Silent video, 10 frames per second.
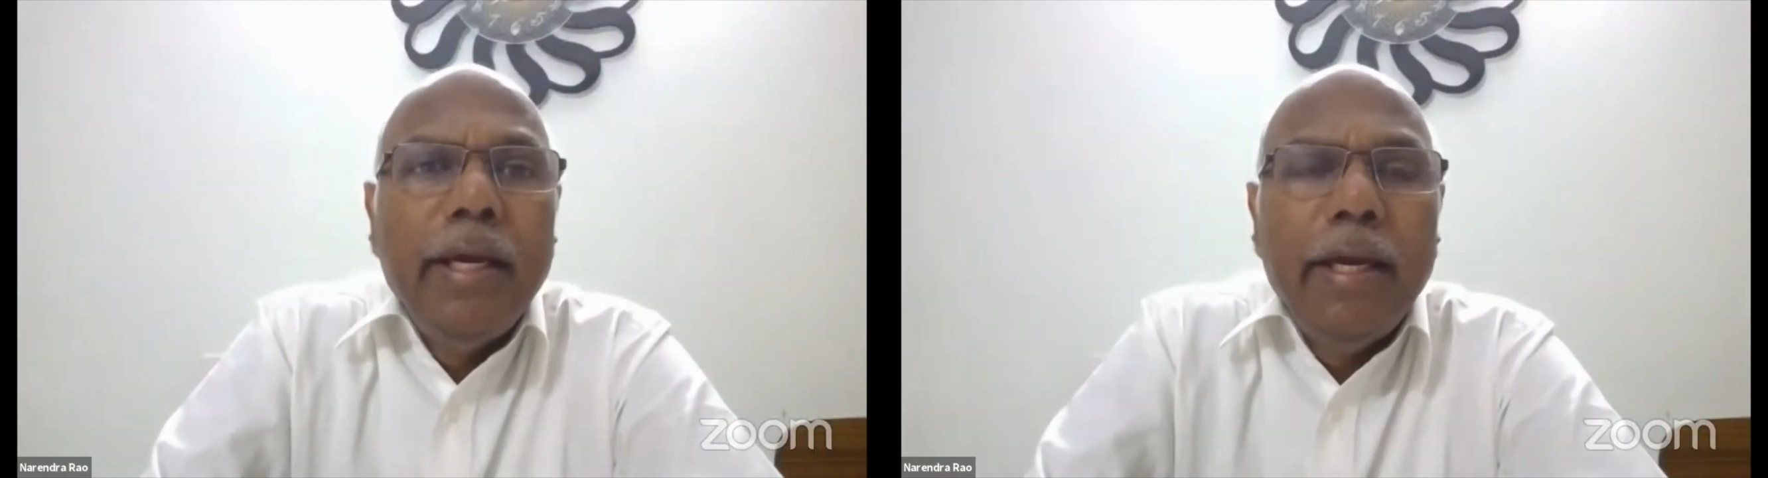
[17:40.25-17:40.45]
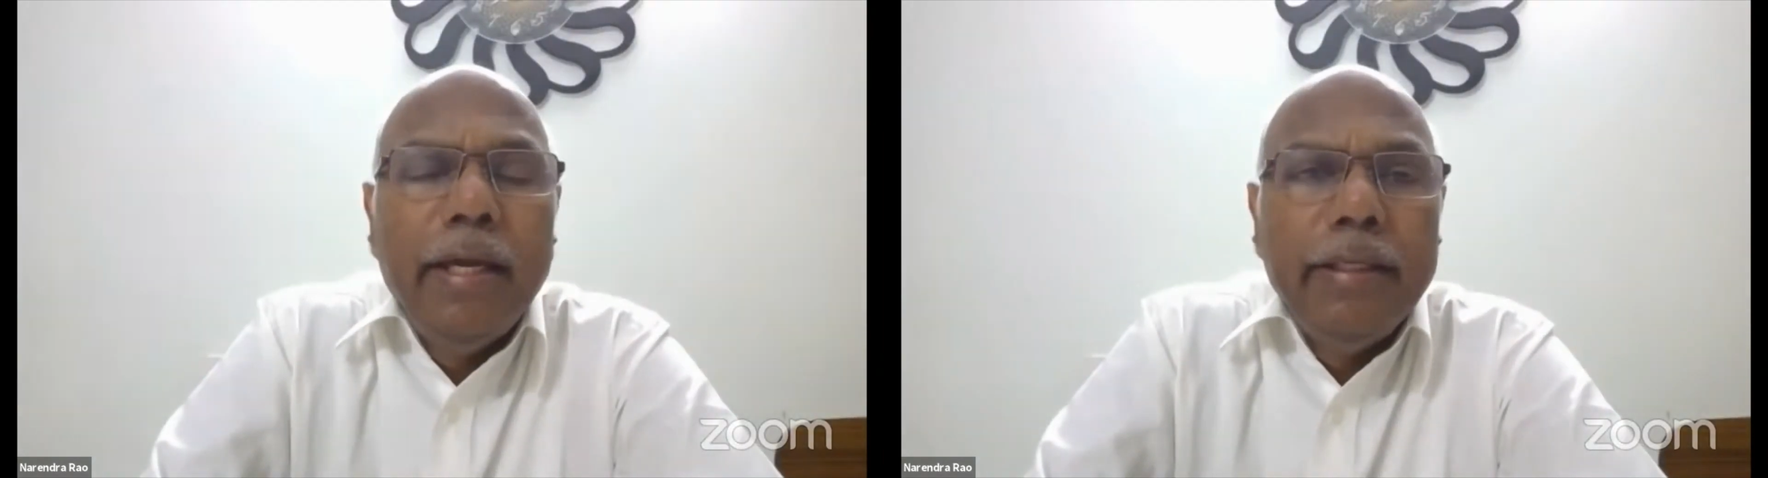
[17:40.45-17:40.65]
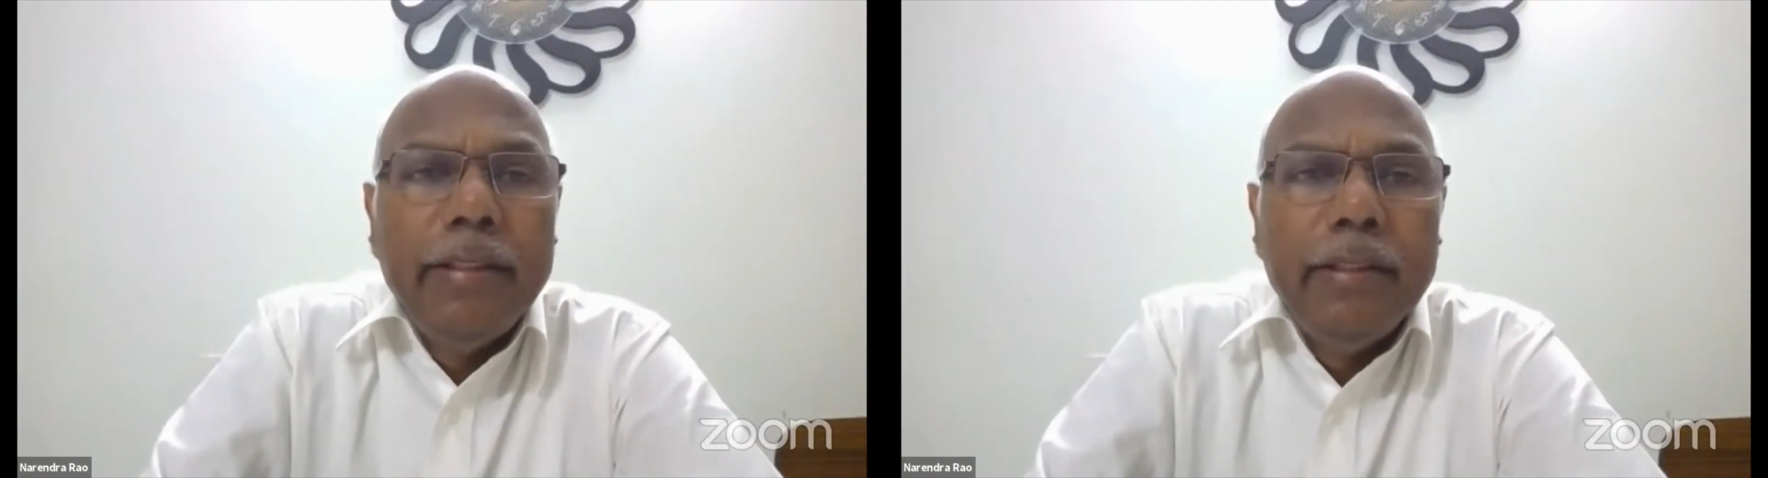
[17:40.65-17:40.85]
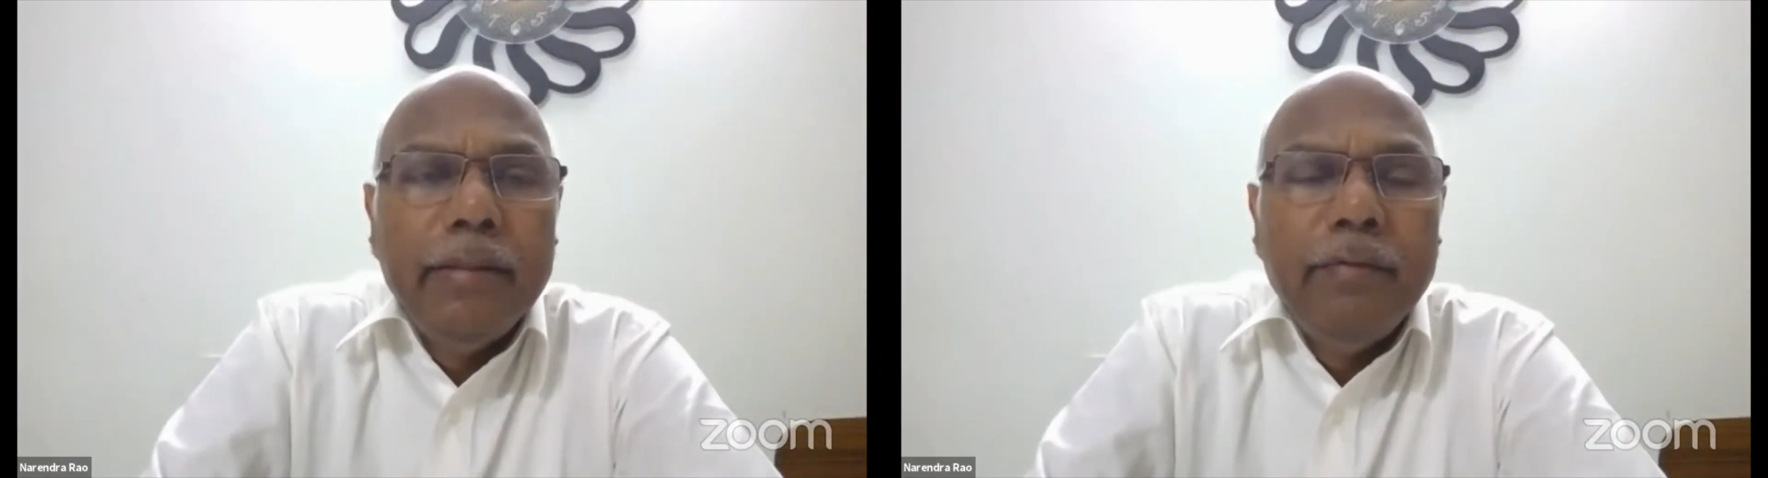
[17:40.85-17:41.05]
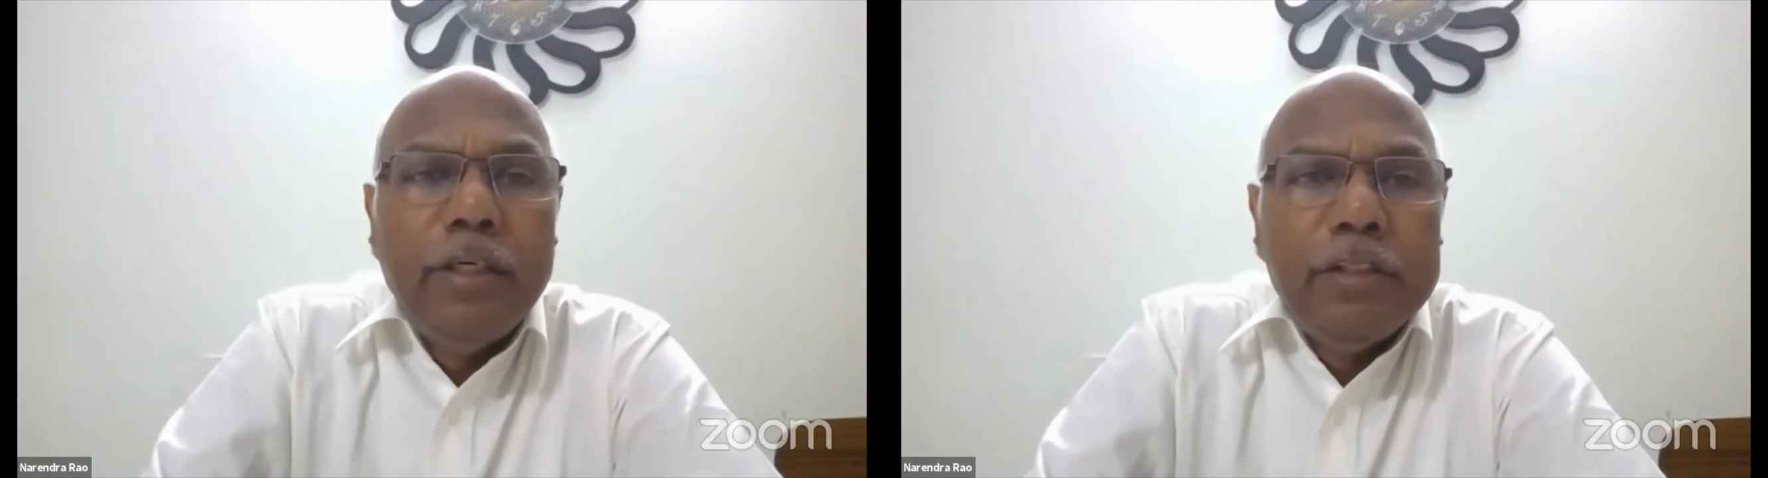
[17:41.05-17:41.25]
and uh,
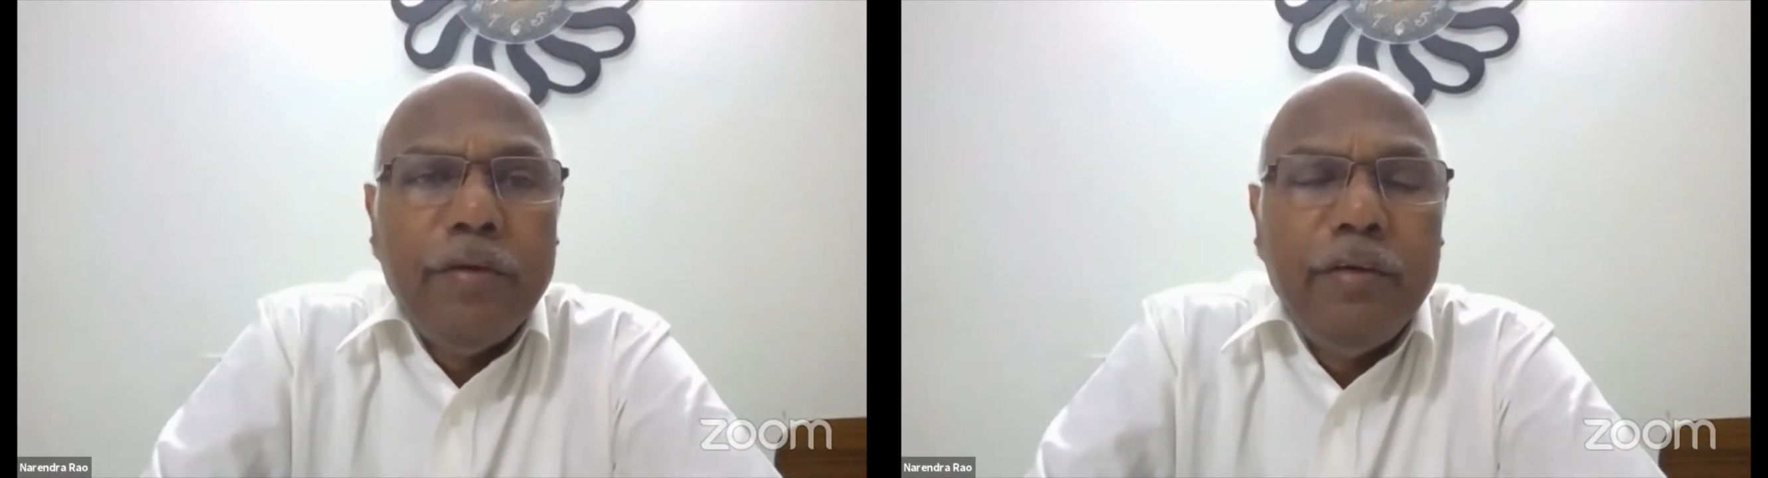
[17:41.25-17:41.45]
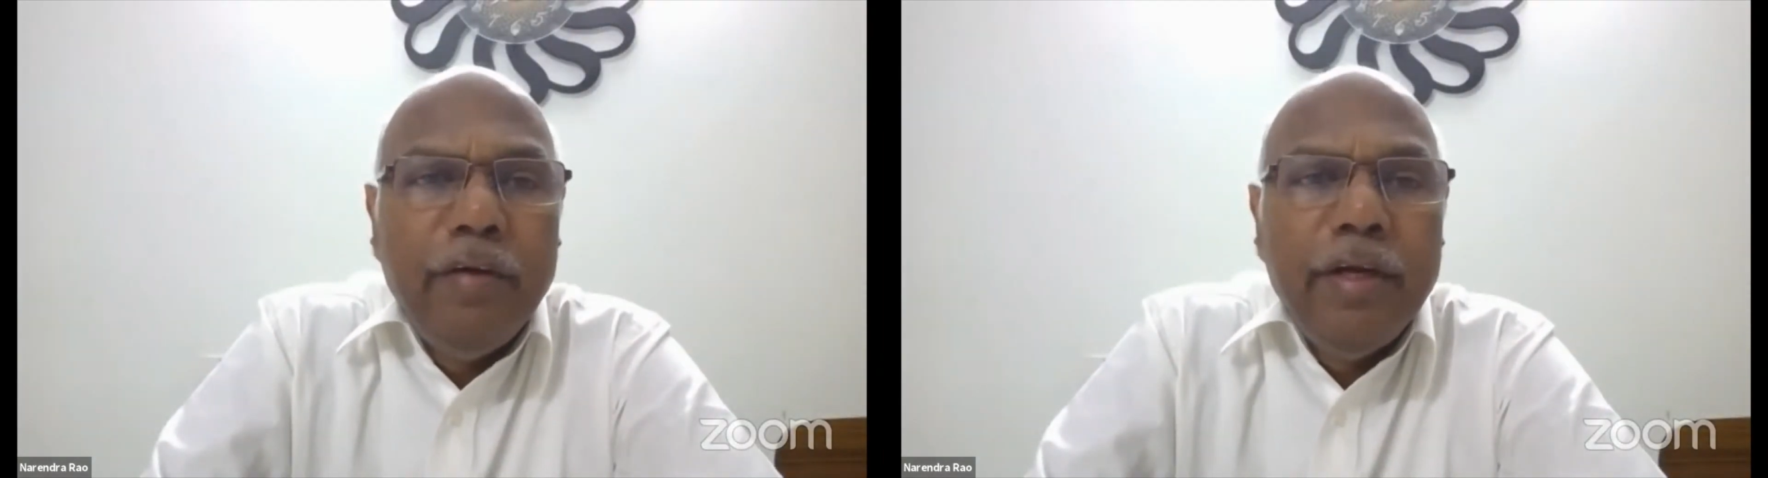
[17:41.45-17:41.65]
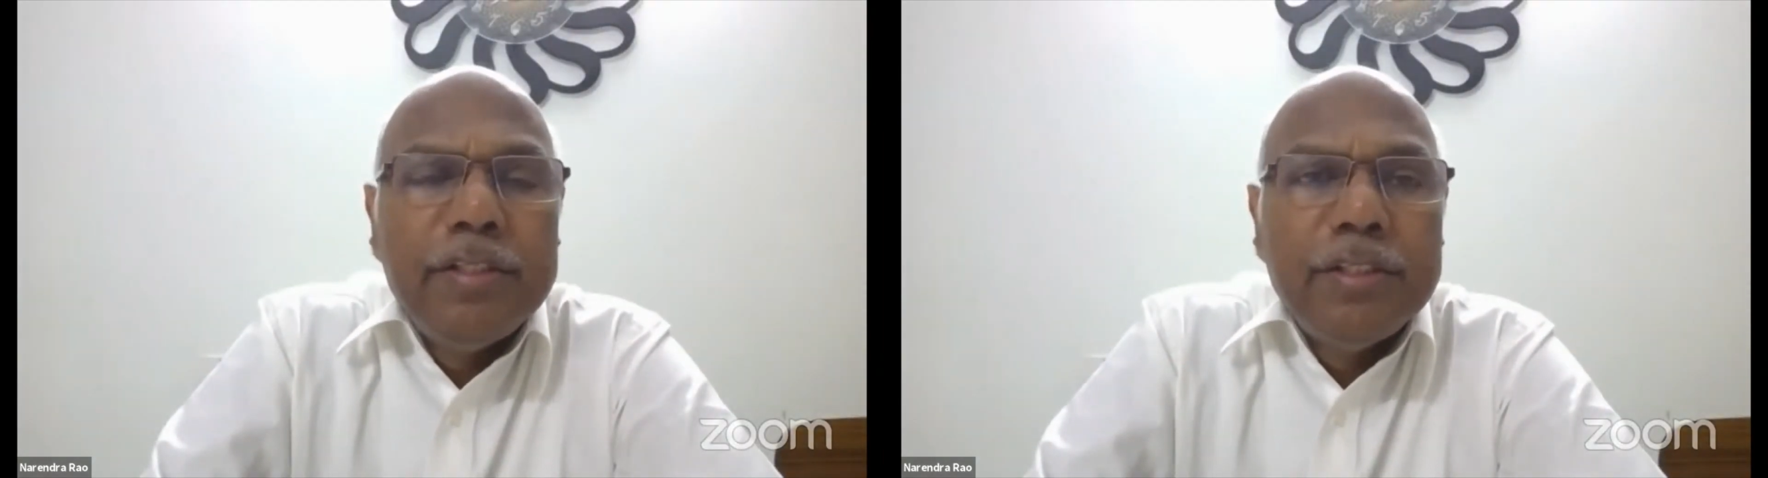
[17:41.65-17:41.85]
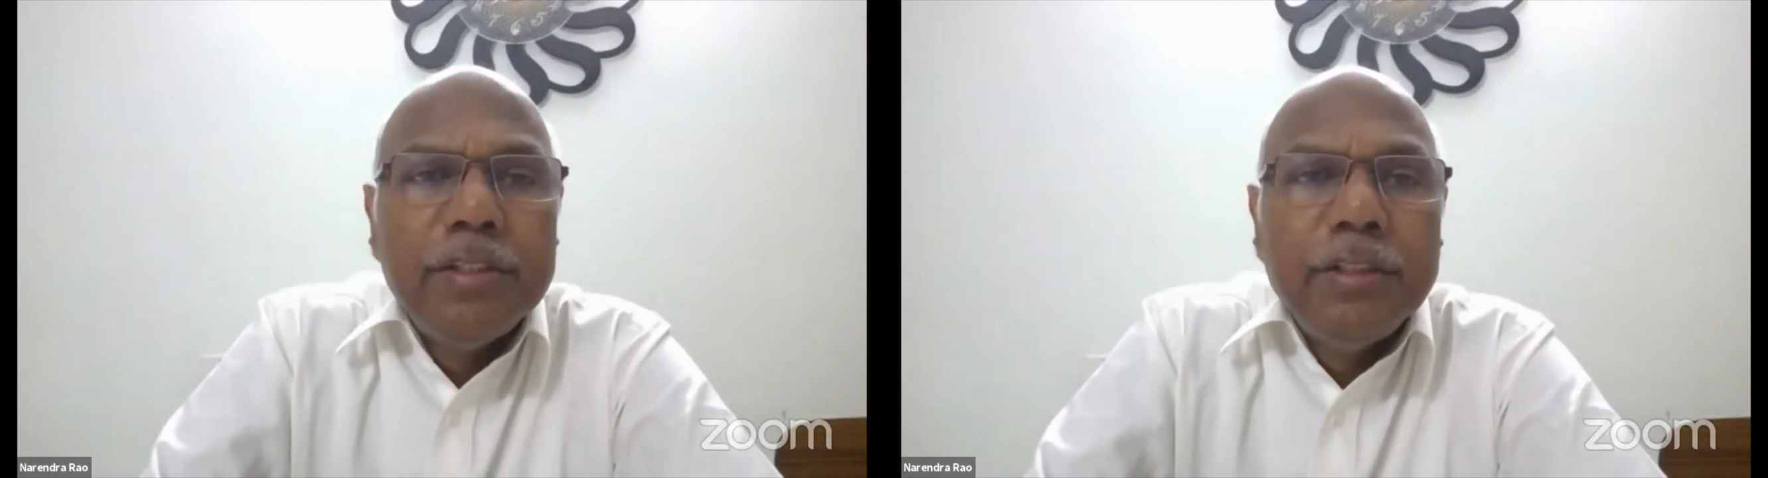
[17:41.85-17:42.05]
words of advice.